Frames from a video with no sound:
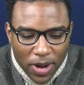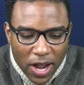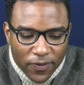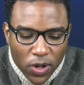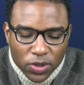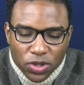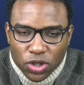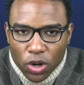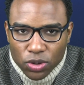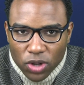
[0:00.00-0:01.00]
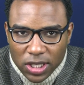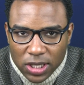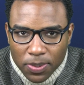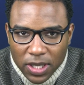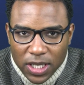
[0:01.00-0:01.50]
brown folks don't
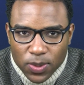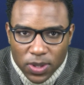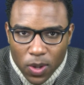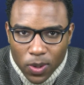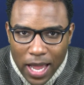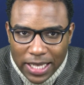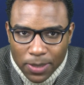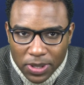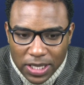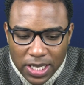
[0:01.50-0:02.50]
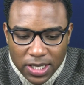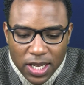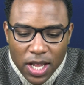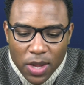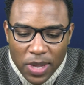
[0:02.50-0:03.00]
trust the police, we don't like the police,